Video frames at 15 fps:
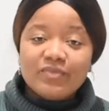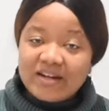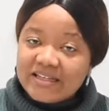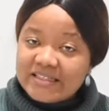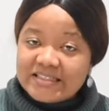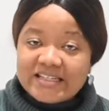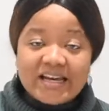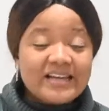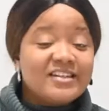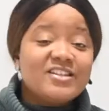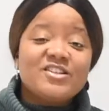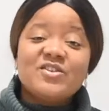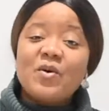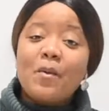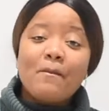
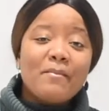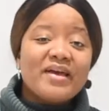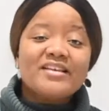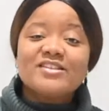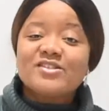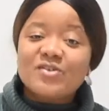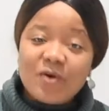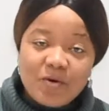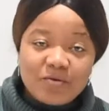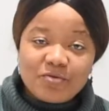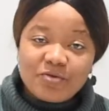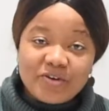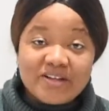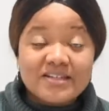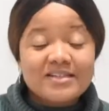Valentines. No men's
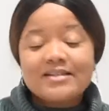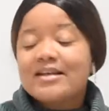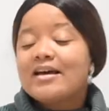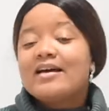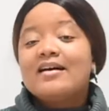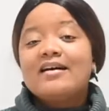conference.